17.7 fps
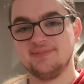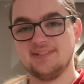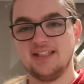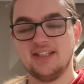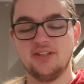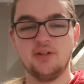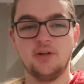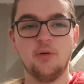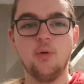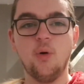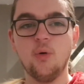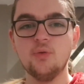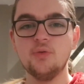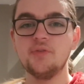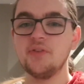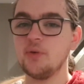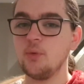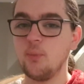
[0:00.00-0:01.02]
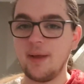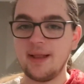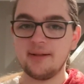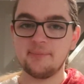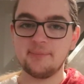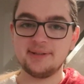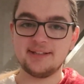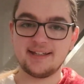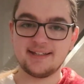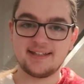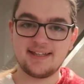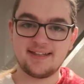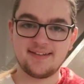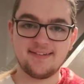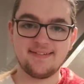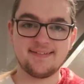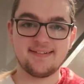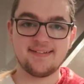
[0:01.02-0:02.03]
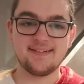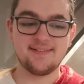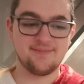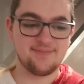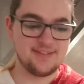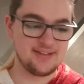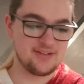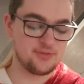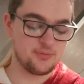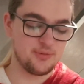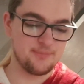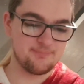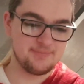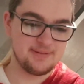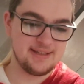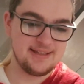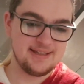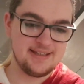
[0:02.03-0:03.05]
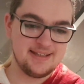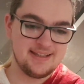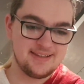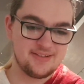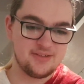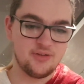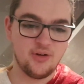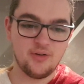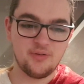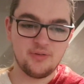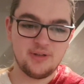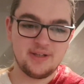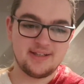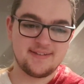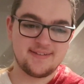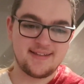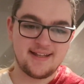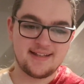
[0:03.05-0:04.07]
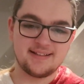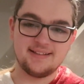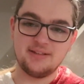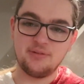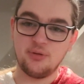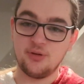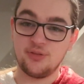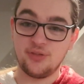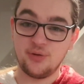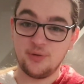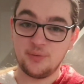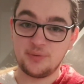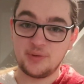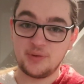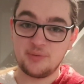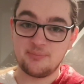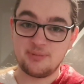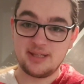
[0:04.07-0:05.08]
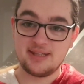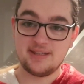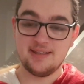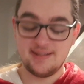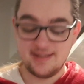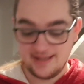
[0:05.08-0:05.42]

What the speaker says: I don't know, underwhelming, I guess, for this one. It's not exactly what I thought it was going to be.